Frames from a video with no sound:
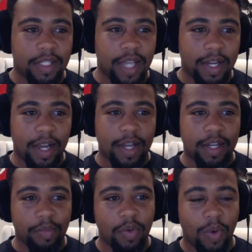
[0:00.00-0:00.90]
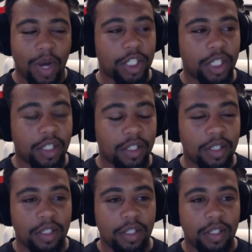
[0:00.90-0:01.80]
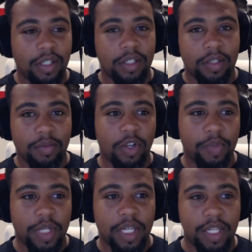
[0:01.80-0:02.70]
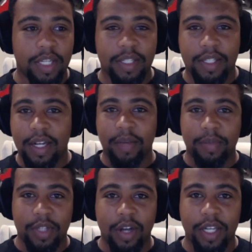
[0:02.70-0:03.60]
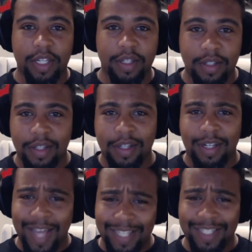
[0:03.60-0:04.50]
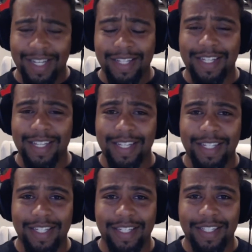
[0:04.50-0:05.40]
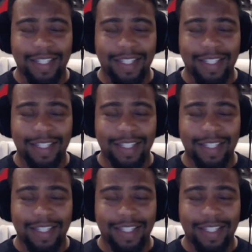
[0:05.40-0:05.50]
I could be watching some dope D&D. Instead, I'm talking last night's D&D.